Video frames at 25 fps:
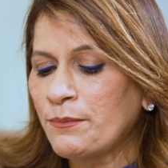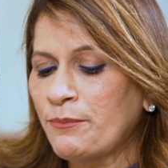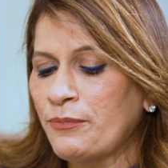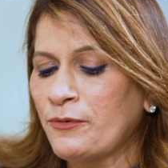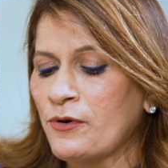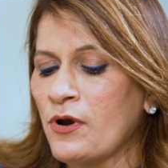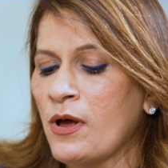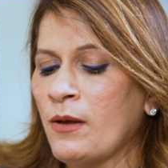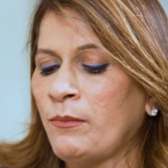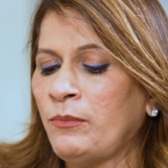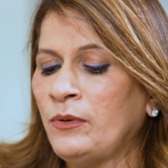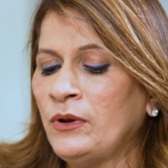
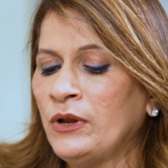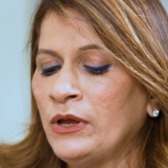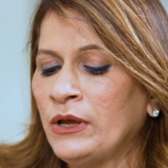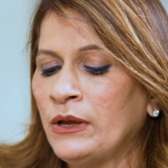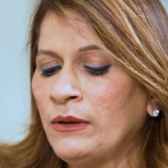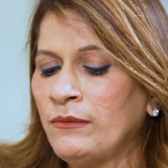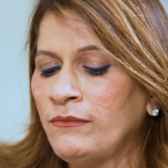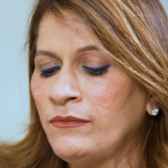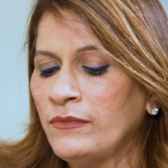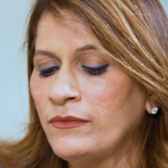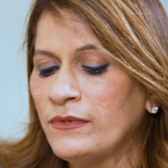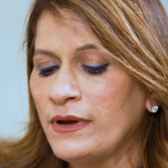
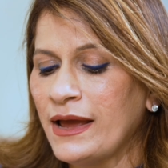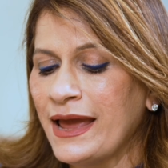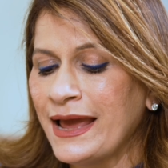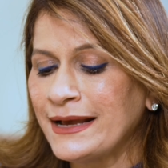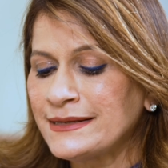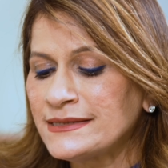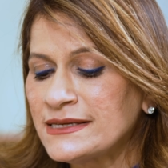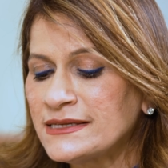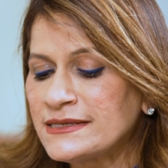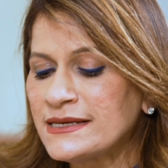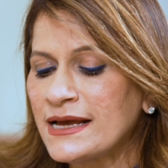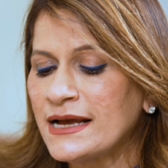problem,
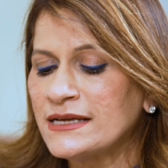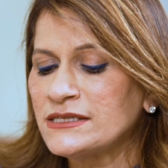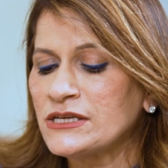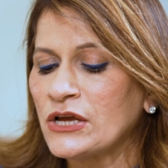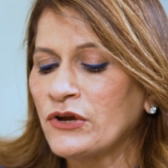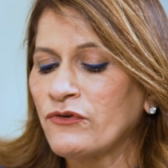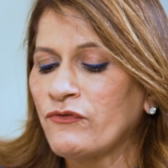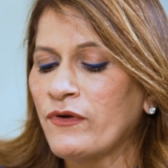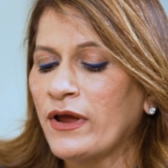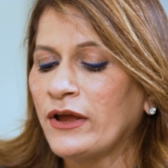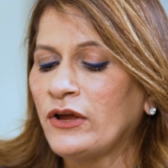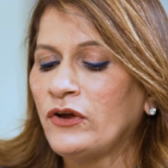
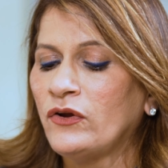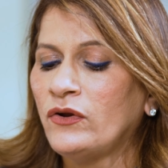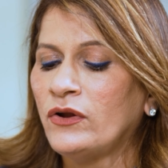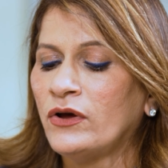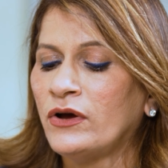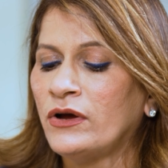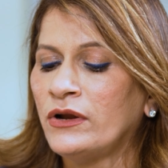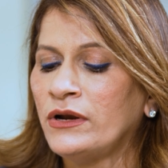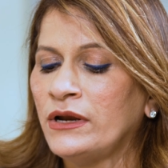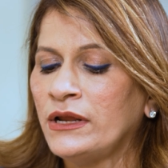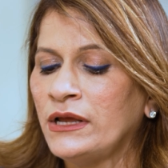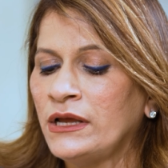exercising
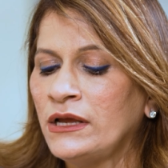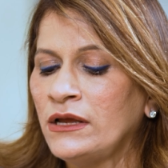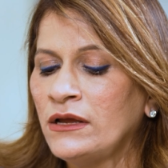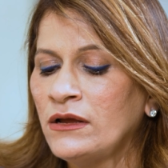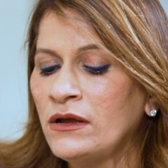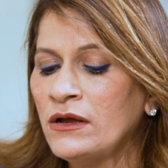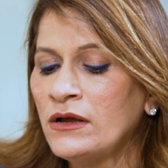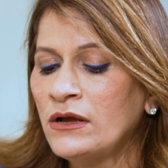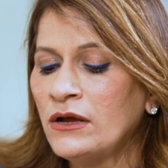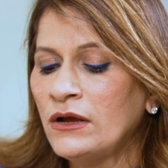regularly,